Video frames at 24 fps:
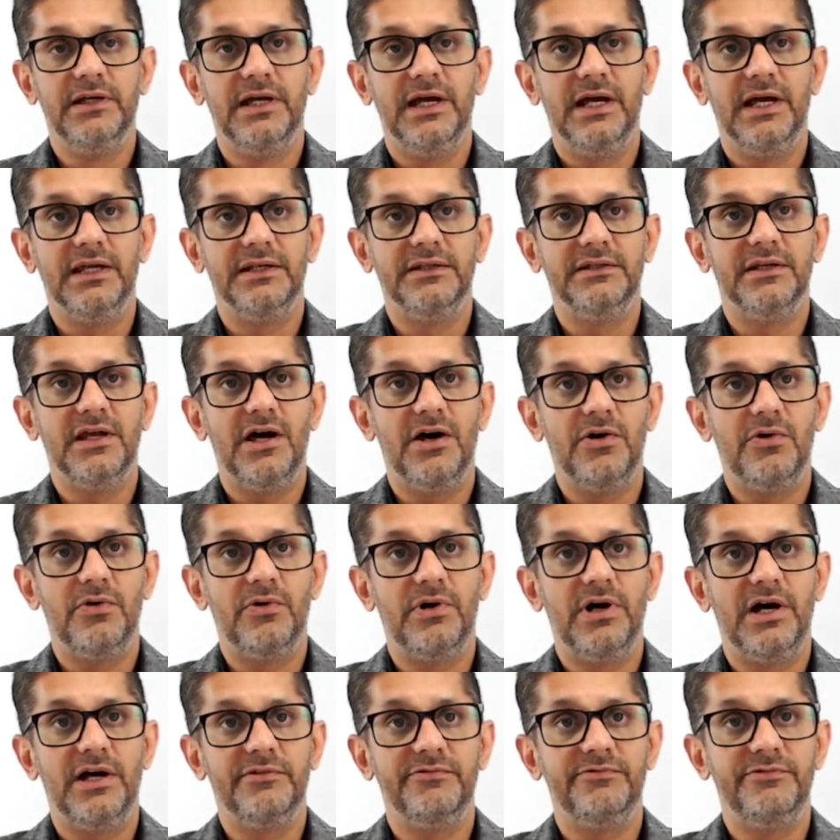And now
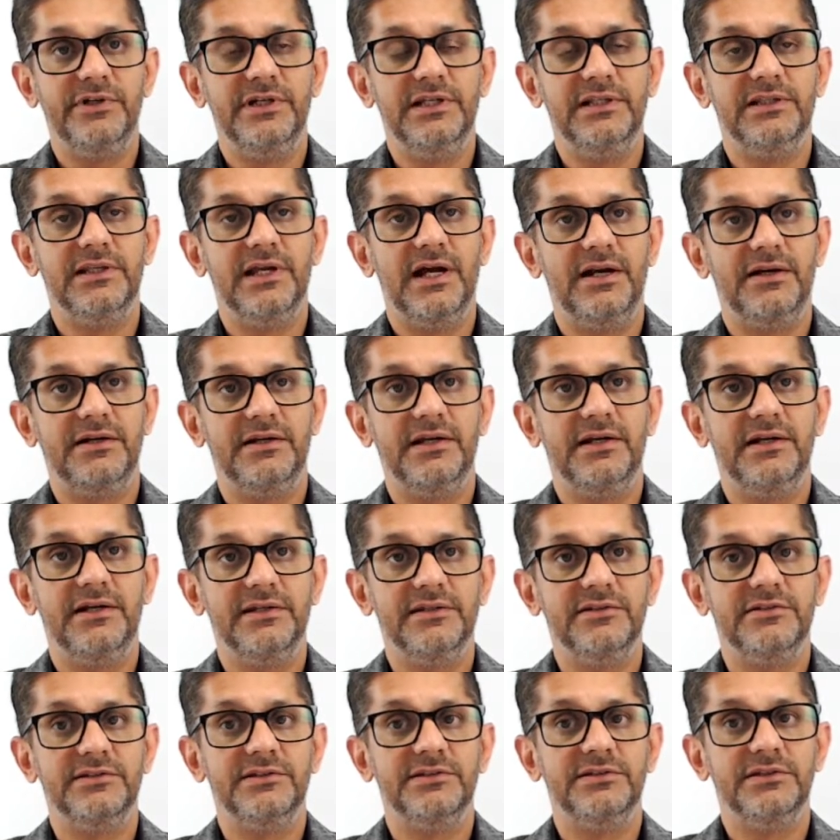I feel that it
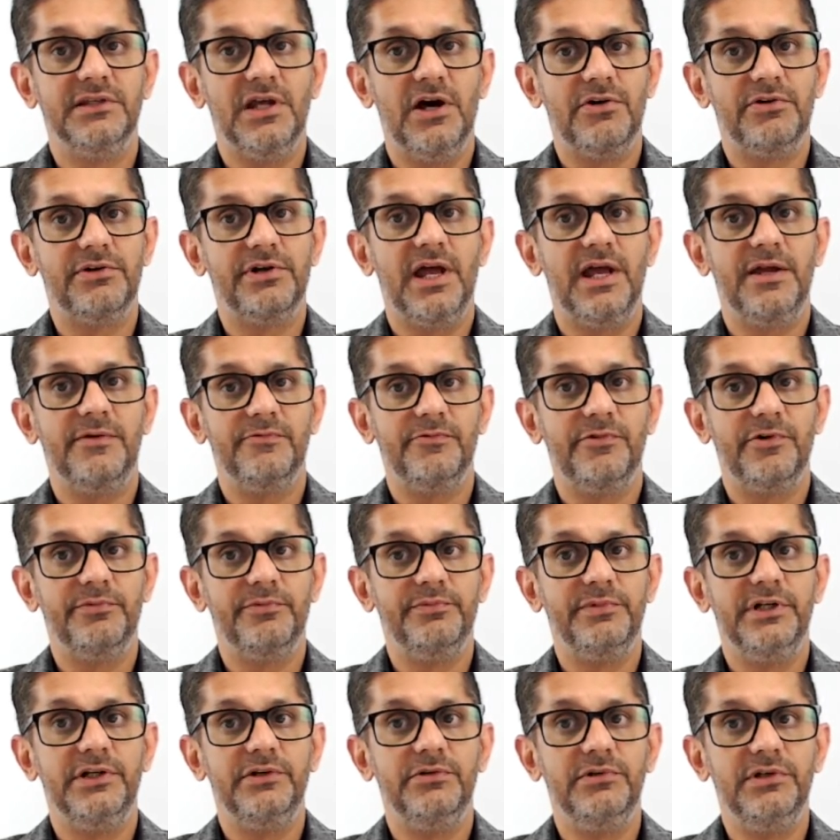is now time for
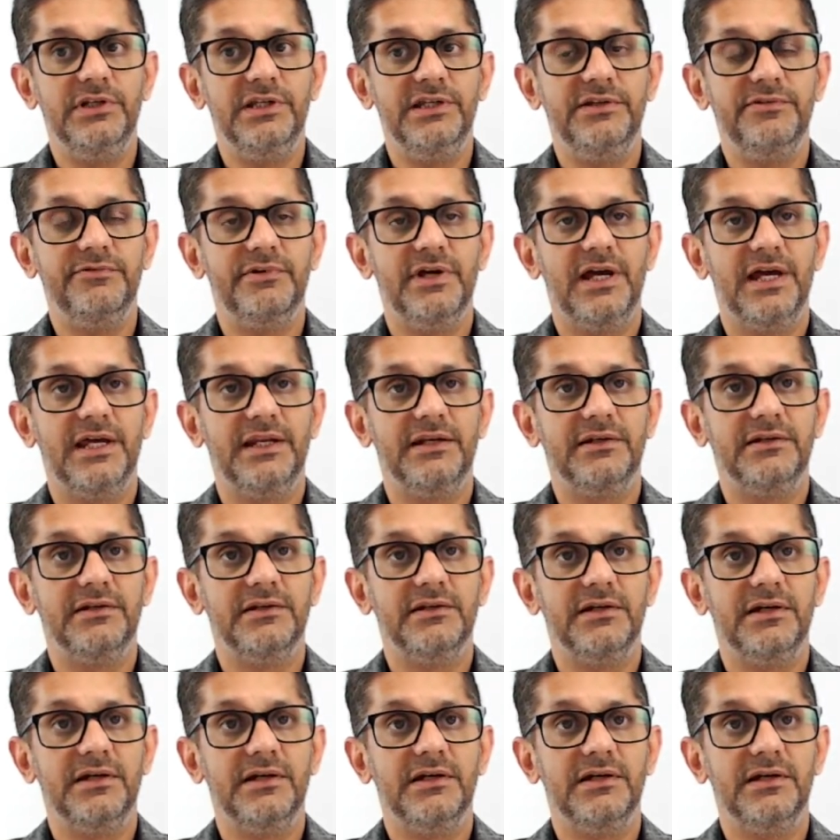me to leave and
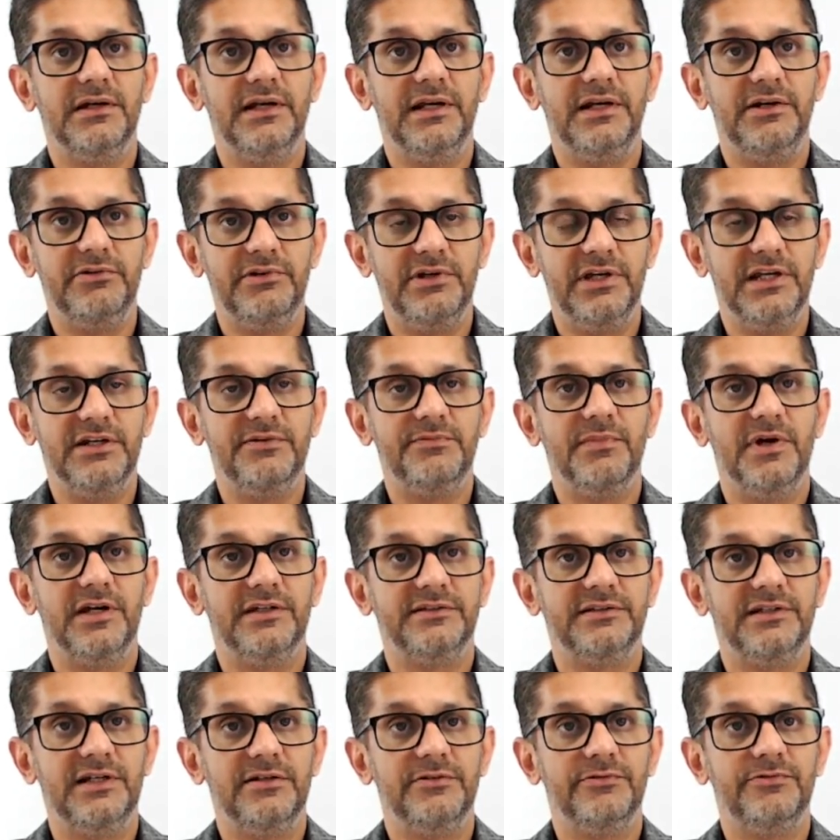educate
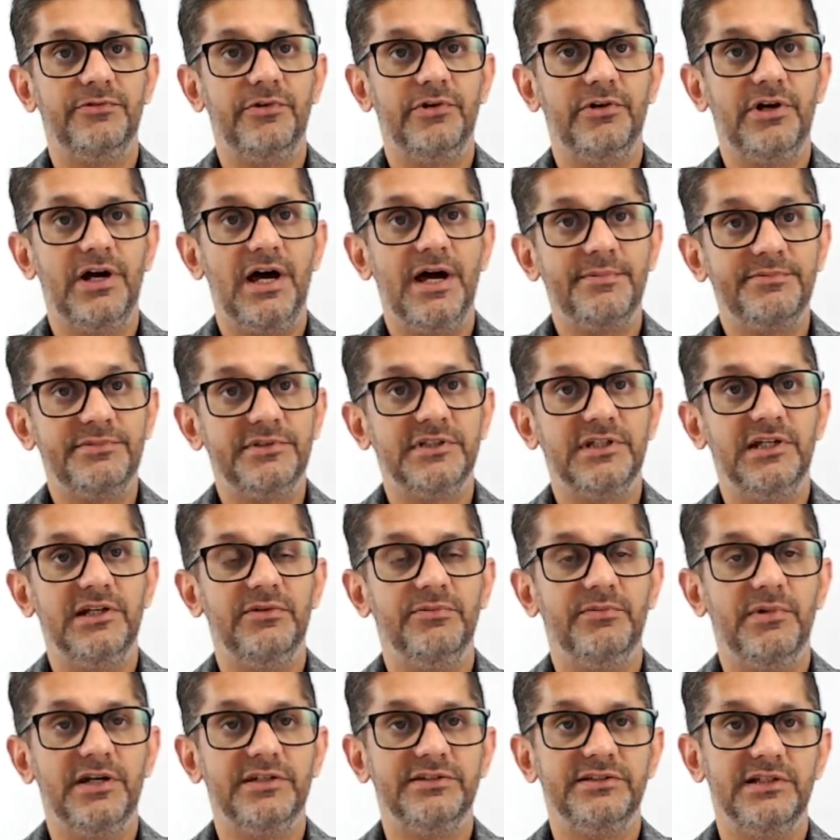myself or upskill
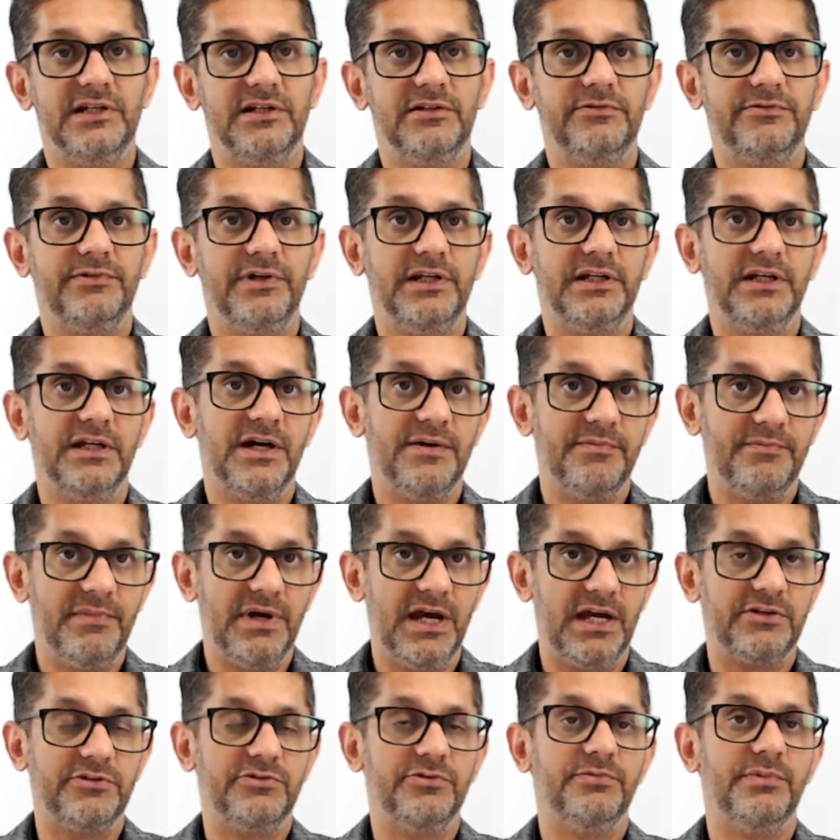myself and come
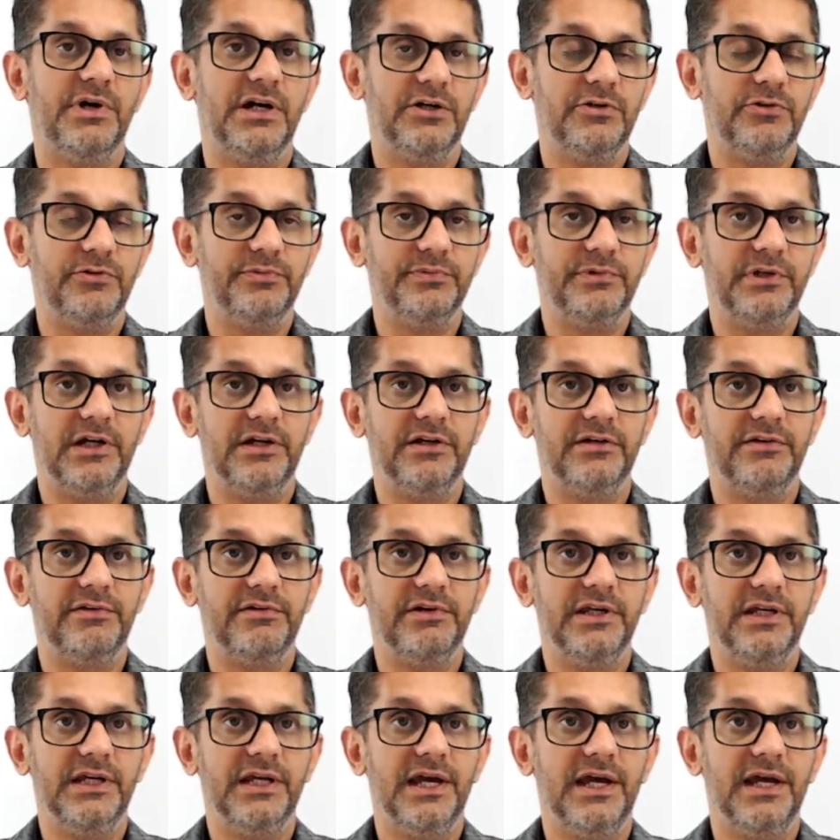back to my home
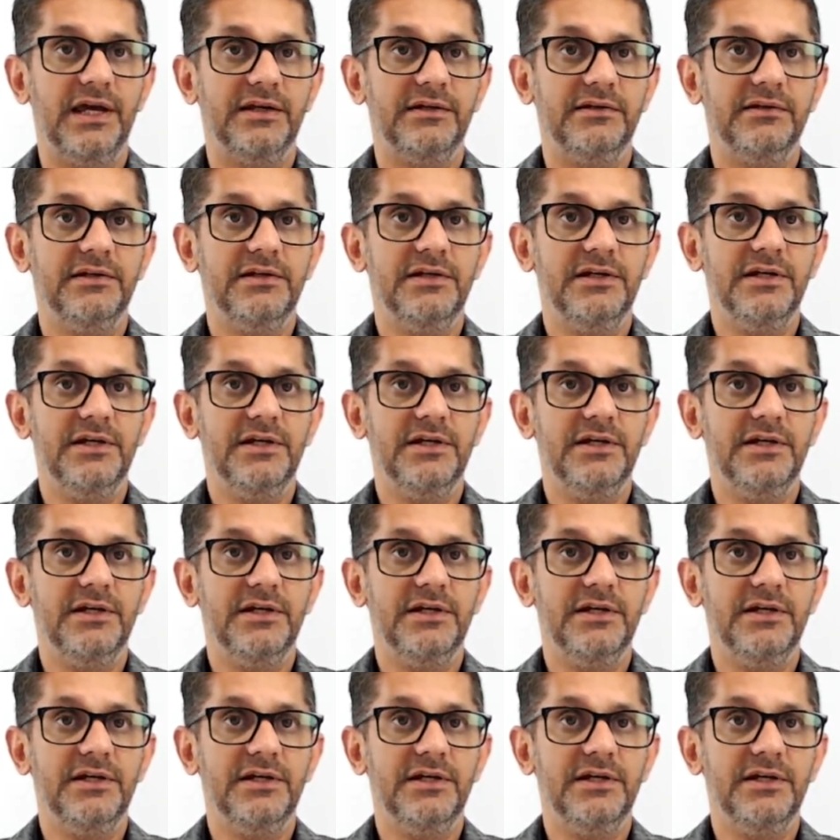country and